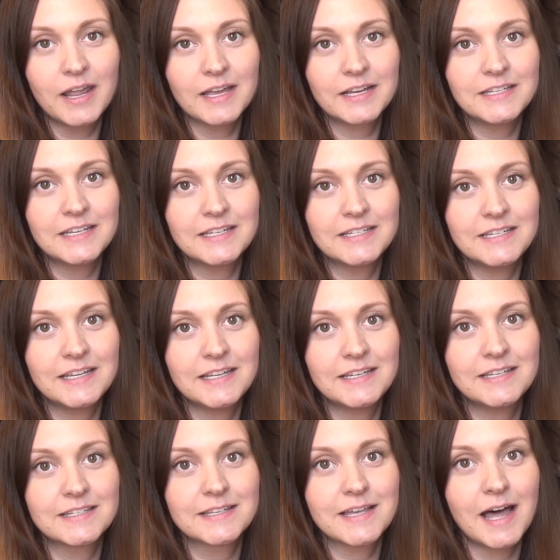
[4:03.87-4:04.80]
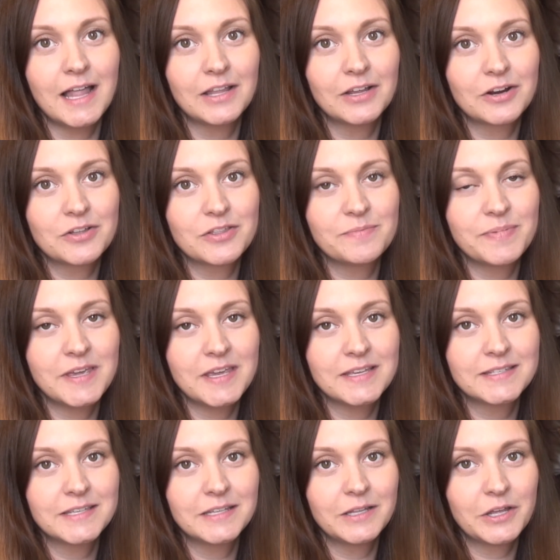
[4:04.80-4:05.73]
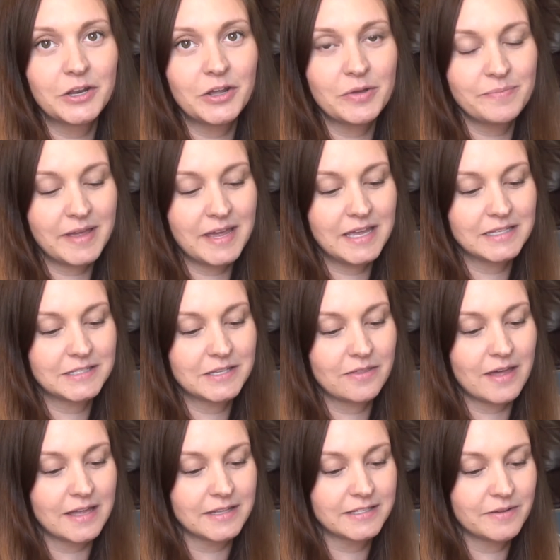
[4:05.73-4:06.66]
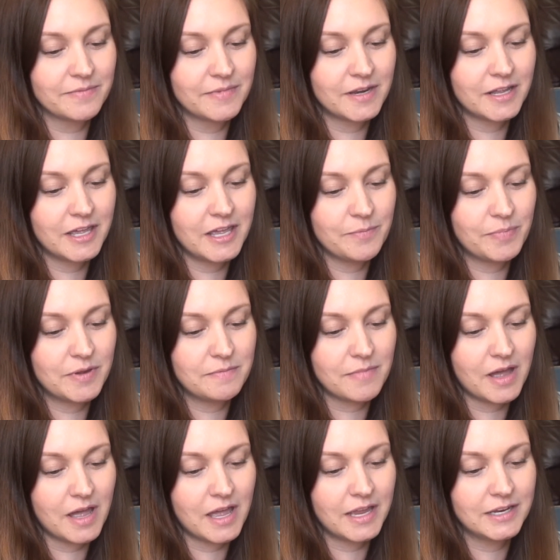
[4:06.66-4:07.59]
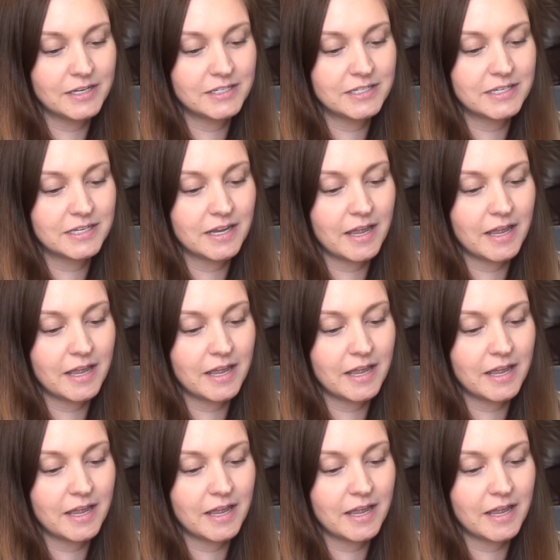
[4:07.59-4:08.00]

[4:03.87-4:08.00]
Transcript: It did discolor the piece a little bit, so that's something to keep in mind.